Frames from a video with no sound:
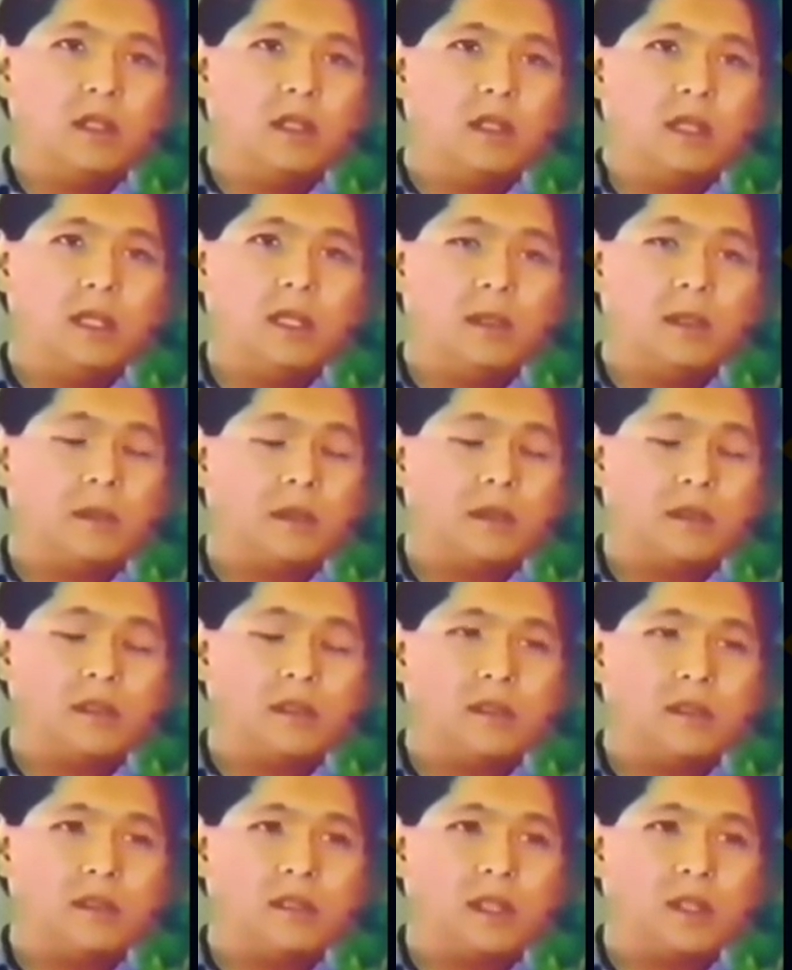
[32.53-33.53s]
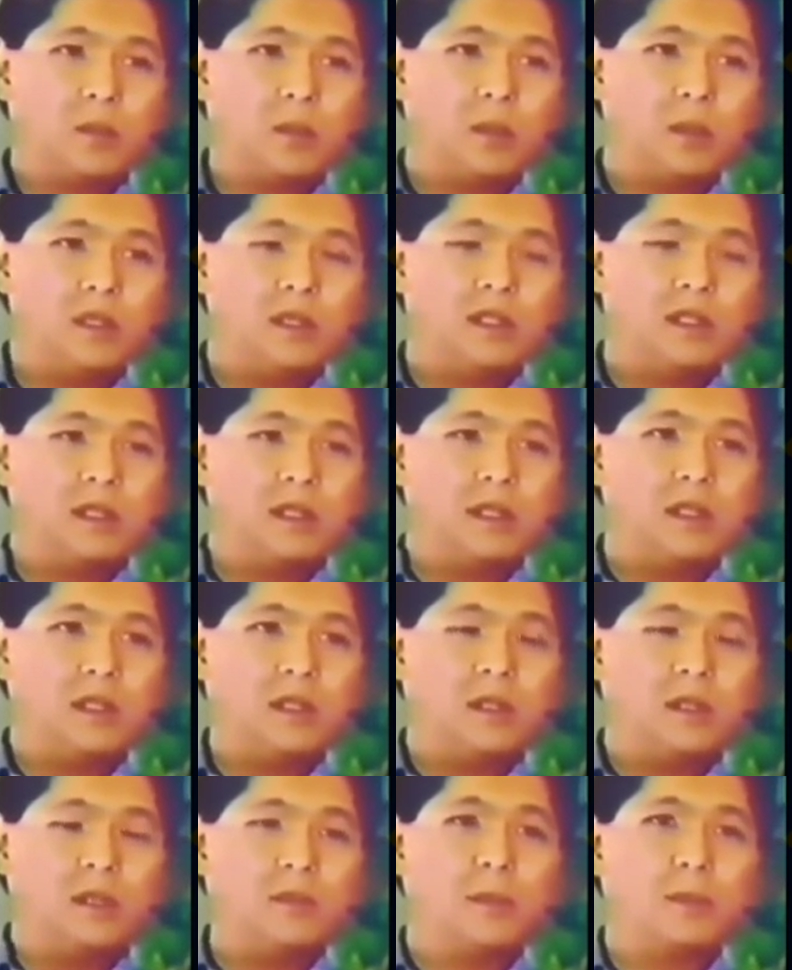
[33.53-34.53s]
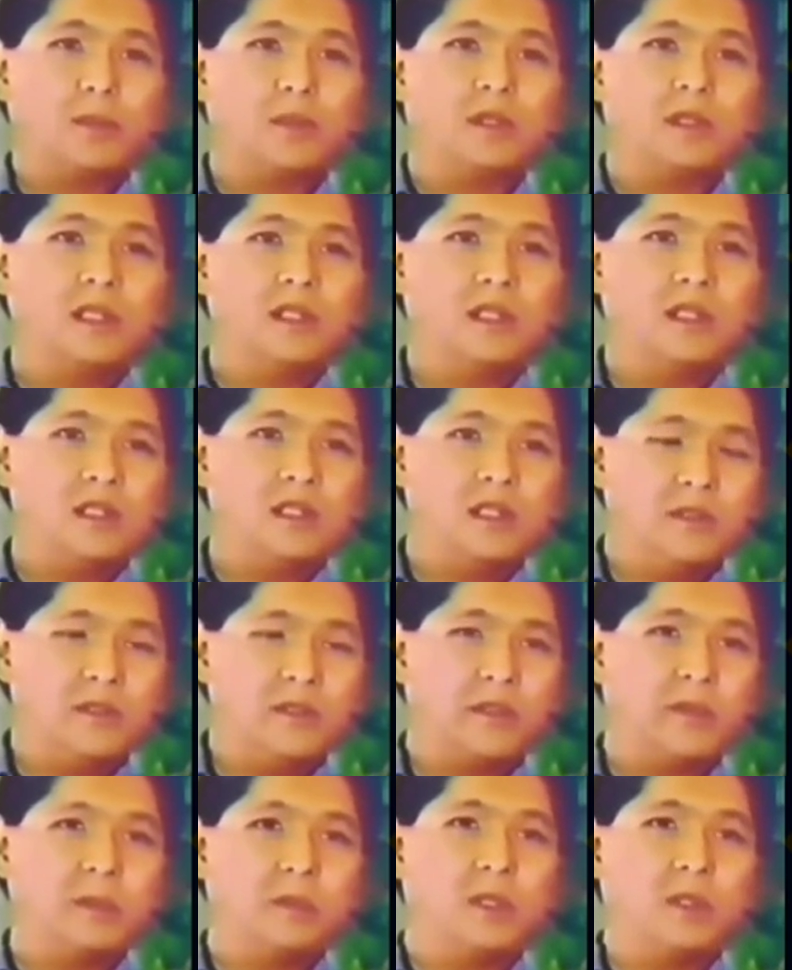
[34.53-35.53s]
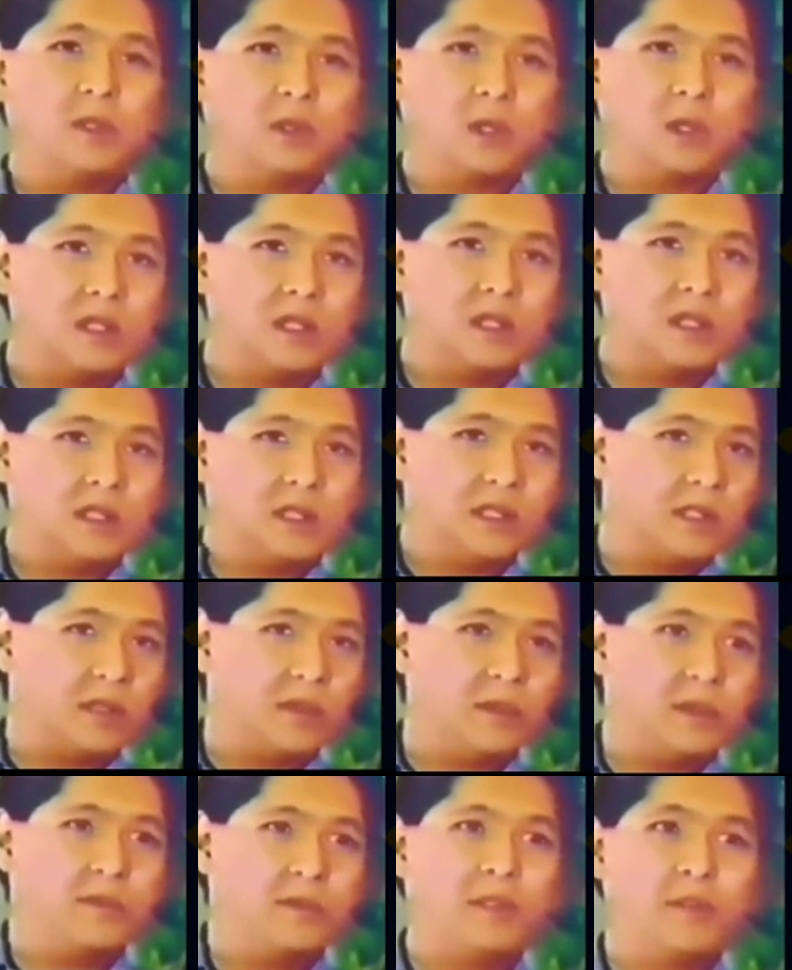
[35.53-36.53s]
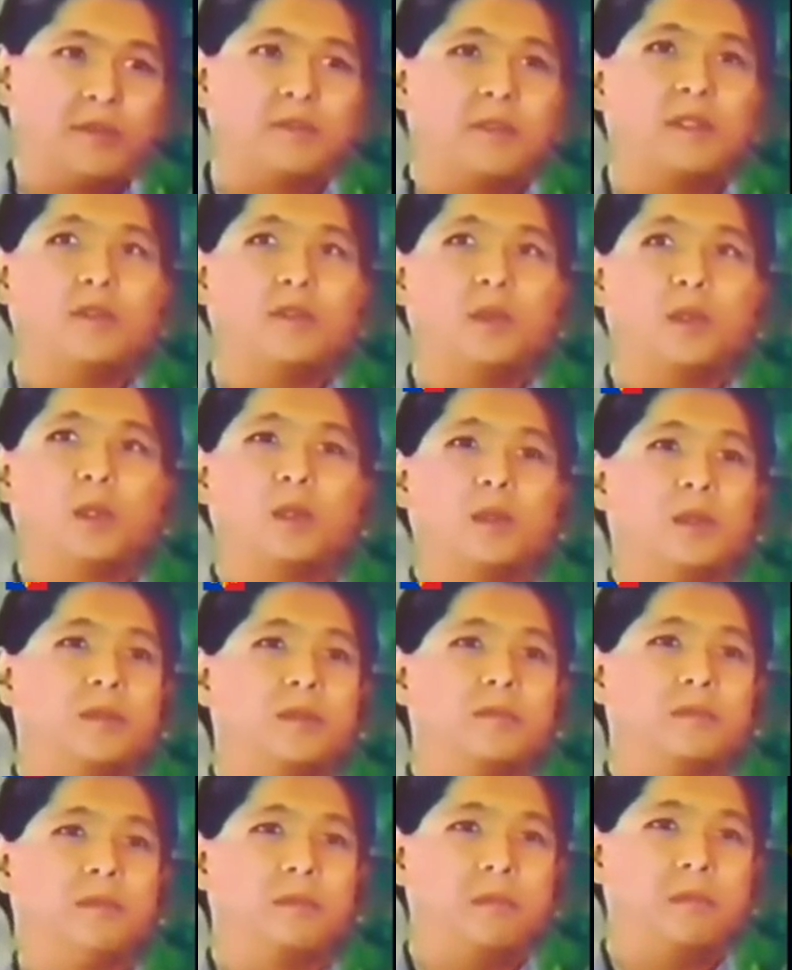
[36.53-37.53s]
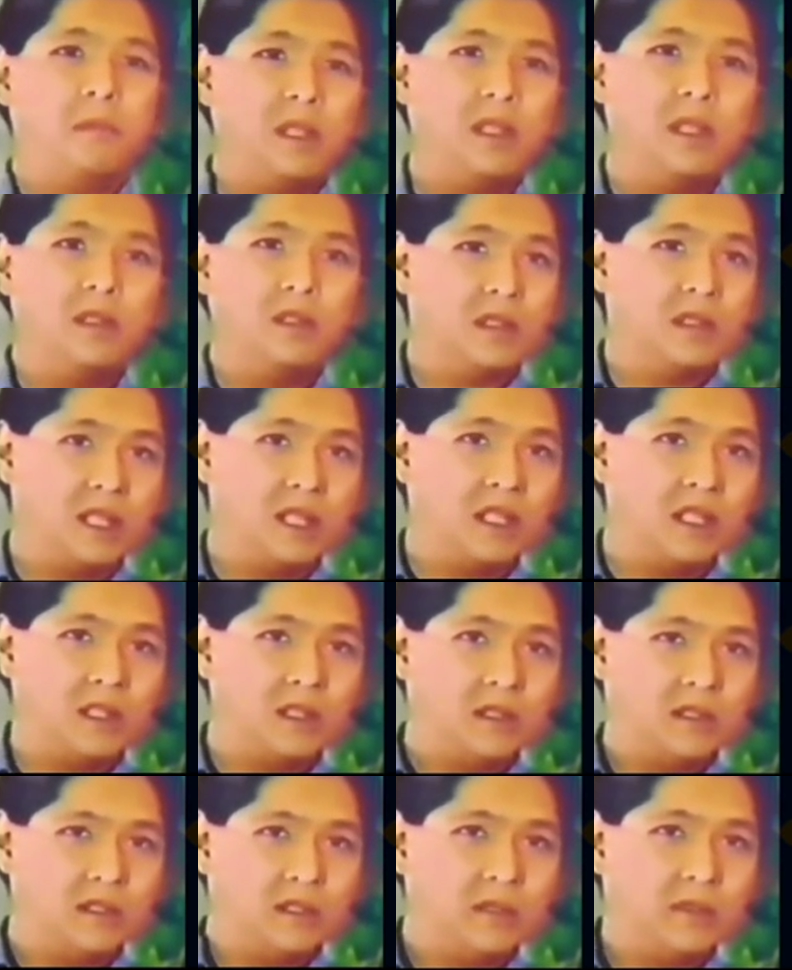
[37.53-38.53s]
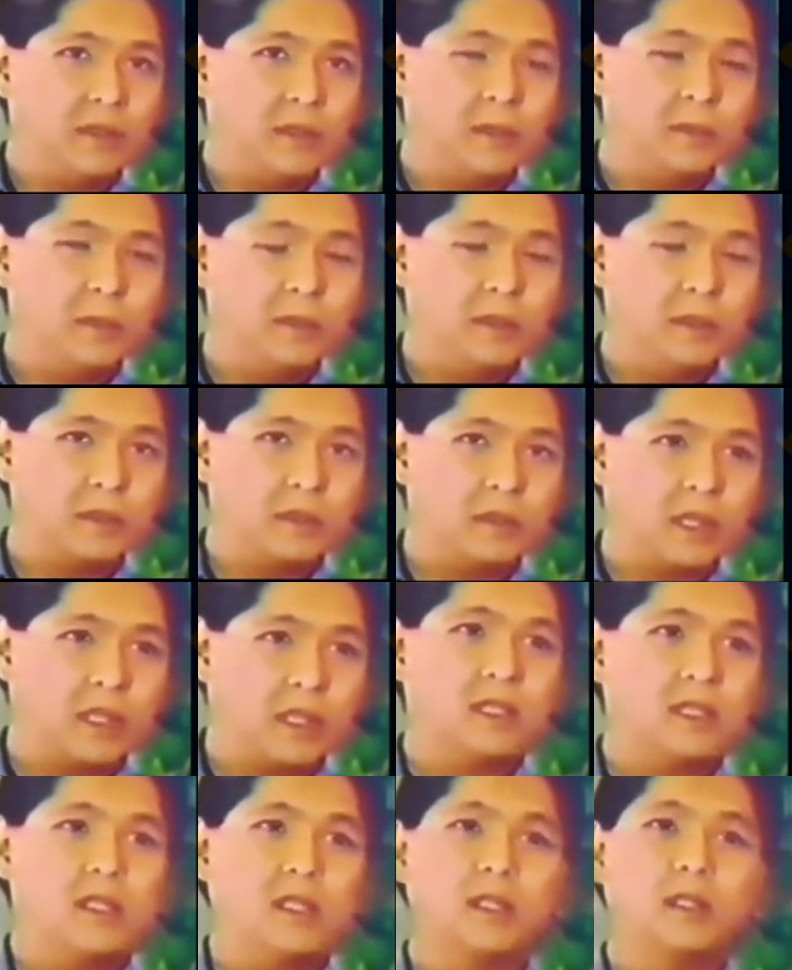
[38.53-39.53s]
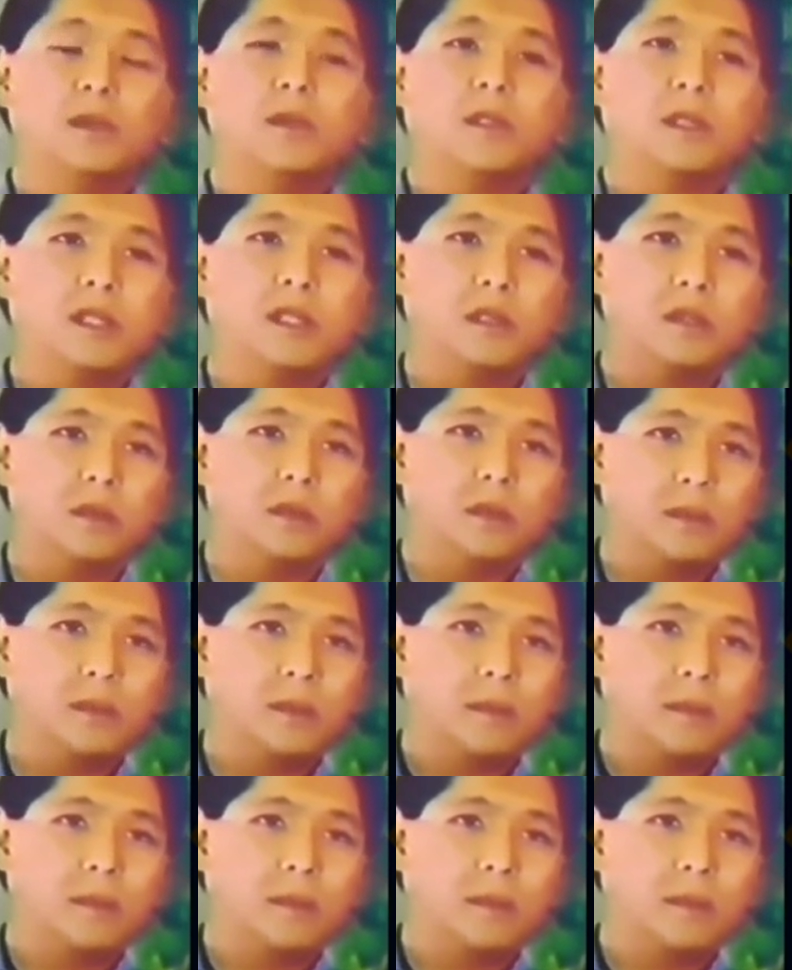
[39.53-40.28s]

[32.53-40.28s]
that that was representative of the majority of the 54 million then Filipinos. I still don't think so.